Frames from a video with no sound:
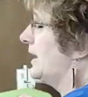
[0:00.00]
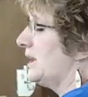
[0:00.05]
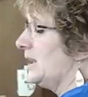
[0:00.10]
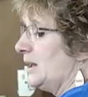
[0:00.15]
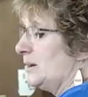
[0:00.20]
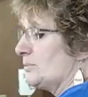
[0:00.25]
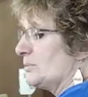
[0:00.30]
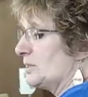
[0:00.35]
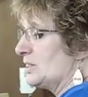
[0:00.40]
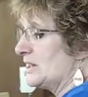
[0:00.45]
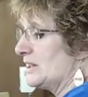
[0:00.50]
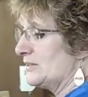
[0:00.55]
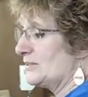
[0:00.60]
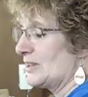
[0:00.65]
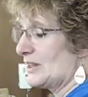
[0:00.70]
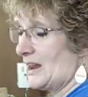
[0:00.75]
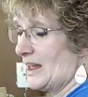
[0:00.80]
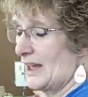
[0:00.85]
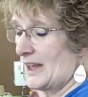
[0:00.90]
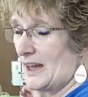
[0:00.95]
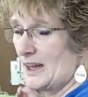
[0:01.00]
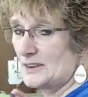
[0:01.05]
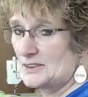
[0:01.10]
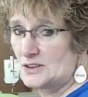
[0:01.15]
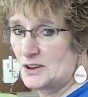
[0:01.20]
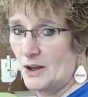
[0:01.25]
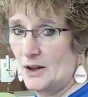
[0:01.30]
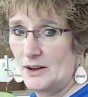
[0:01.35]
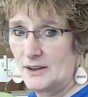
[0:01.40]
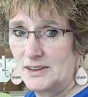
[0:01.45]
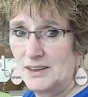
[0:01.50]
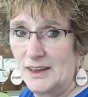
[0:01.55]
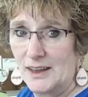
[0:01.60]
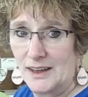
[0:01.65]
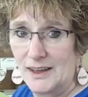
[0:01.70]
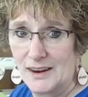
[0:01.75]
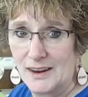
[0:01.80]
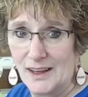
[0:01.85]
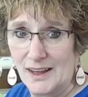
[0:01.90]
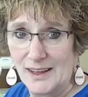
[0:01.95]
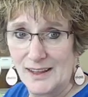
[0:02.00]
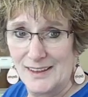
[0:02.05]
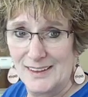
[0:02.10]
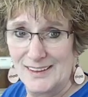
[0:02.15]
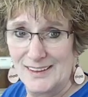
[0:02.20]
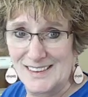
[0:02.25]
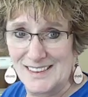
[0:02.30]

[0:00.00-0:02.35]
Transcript: can't believe that I got talking and I